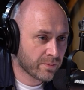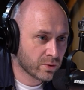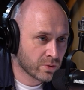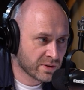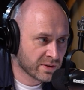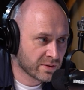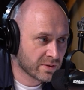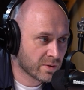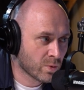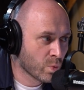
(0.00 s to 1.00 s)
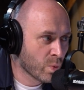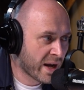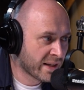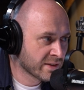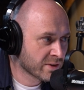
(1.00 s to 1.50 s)
Putin
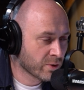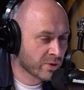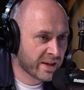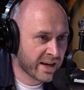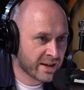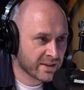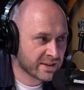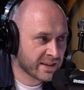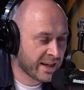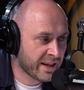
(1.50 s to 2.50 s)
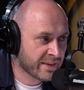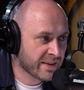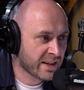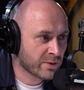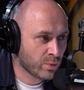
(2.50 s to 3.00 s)
went on air saying
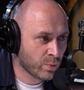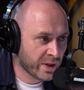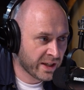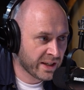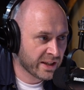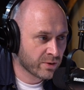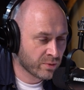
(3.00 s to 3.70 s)
that we